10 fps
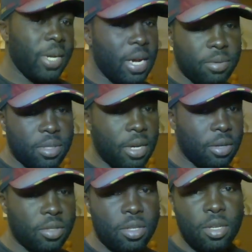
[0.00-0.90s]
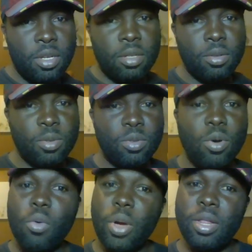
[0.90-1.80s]
downstairs. There was
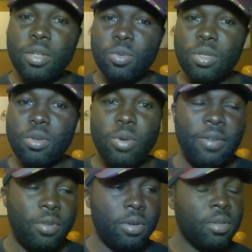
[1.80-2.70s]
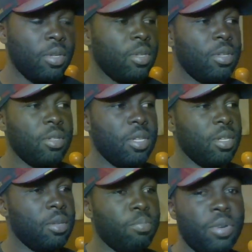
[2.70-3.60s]
no railings whatsoever.
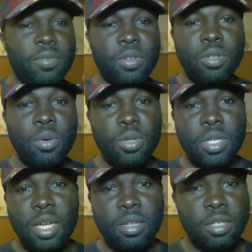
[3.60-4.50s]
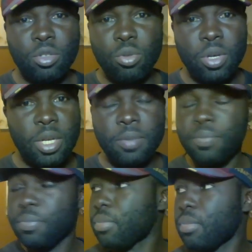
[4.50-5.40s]
The previous owners had destroyed
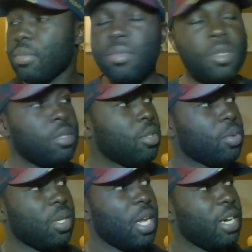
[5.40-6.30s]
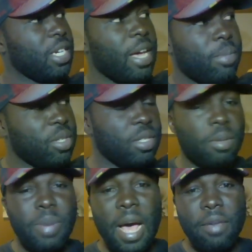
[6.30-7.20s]
it. There was a lot of damage in the
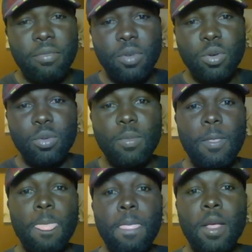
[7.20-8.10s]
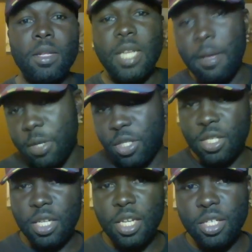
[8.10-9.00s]
bathroom, damage in
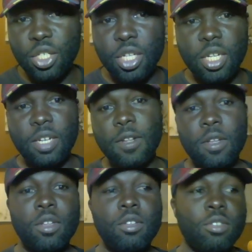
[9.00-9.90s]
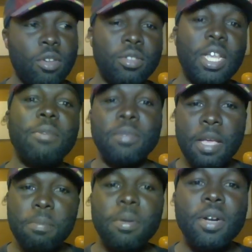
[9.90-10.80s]
the kitchen. So
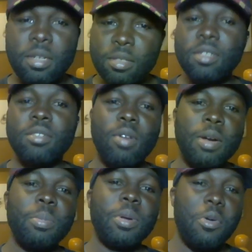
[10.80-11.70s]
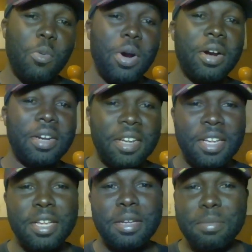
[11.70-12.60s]
they put in quite a bit of work
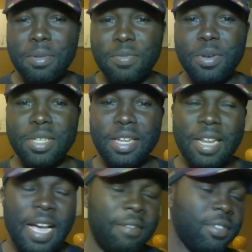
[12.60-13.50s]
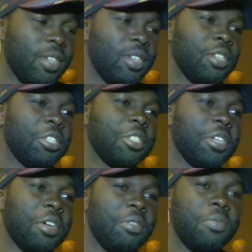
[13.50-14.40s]
before they left.
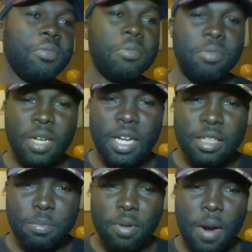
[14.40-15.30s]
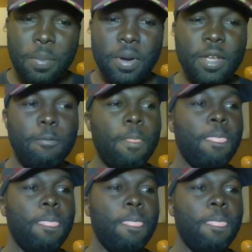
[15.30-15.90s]
So when I got the property,